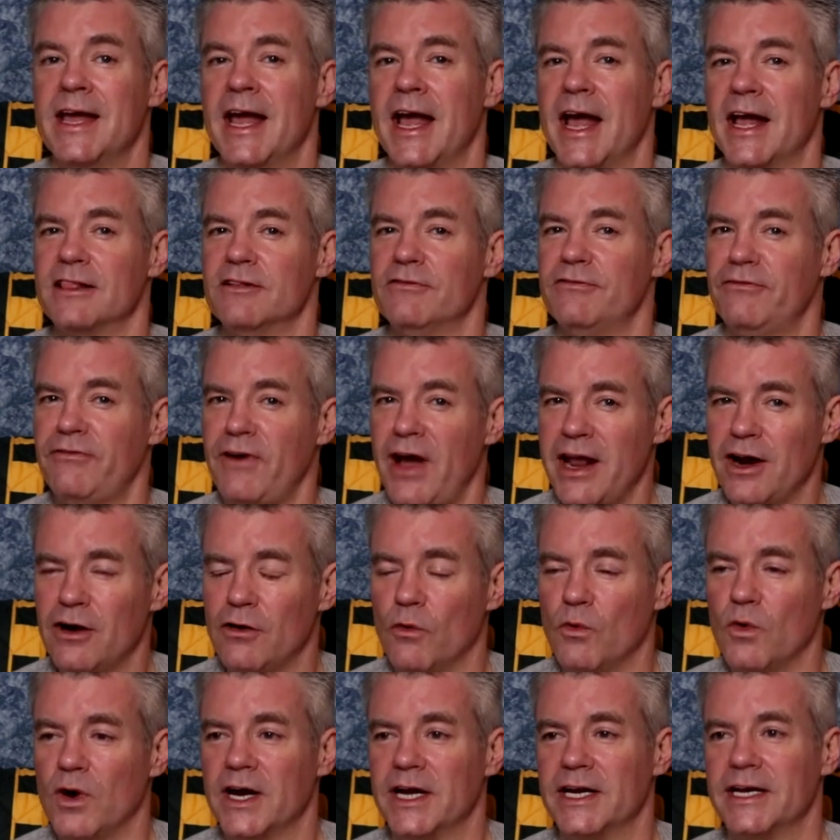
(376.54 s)
And the
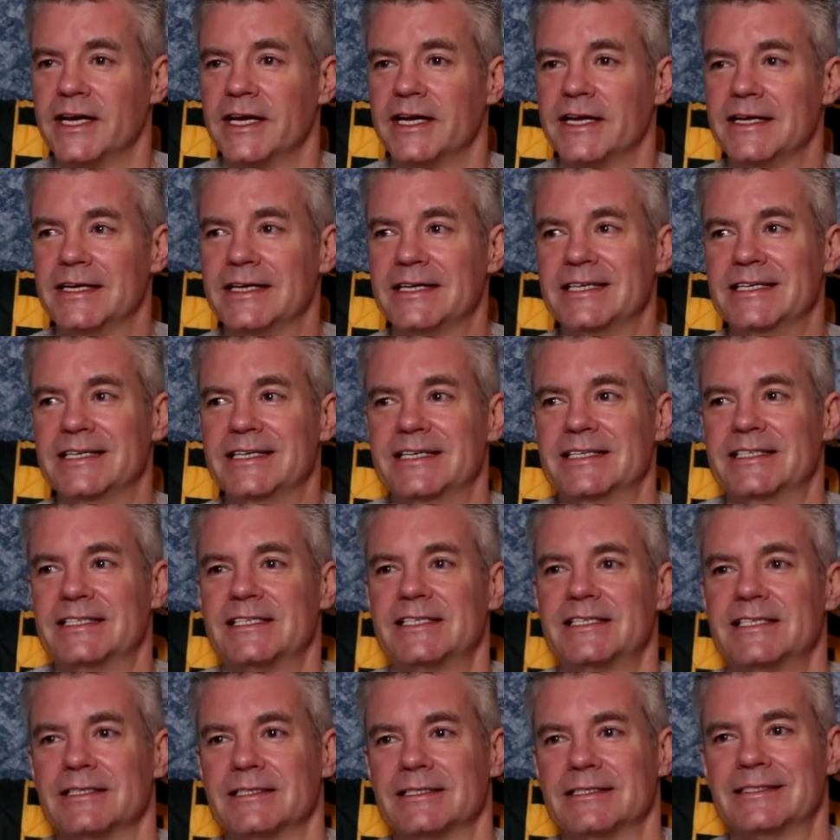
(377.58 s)
final one,
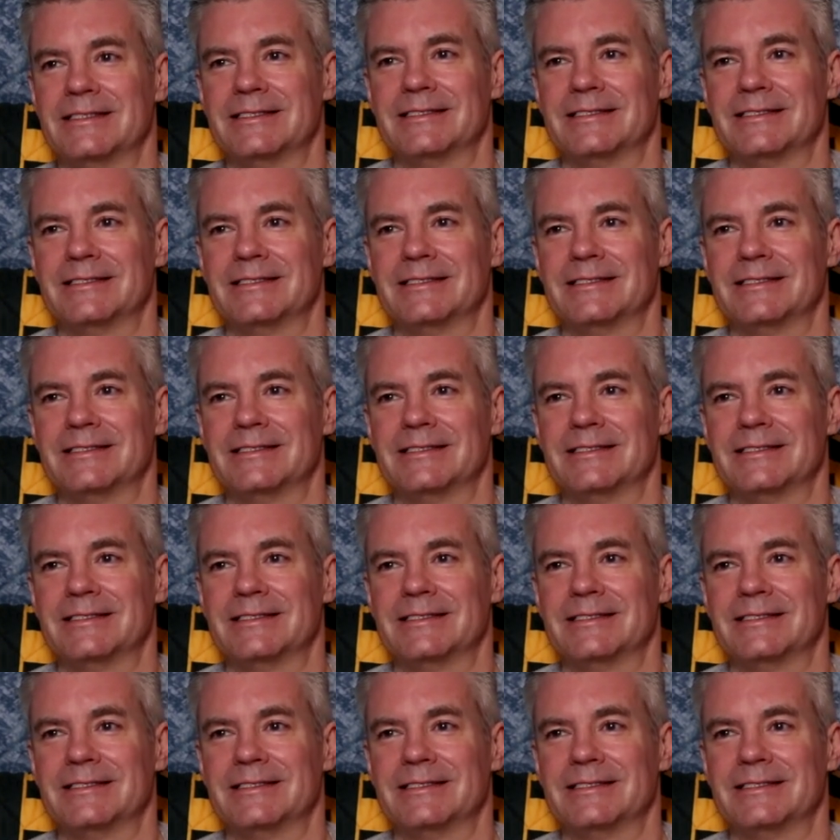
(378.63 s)
it's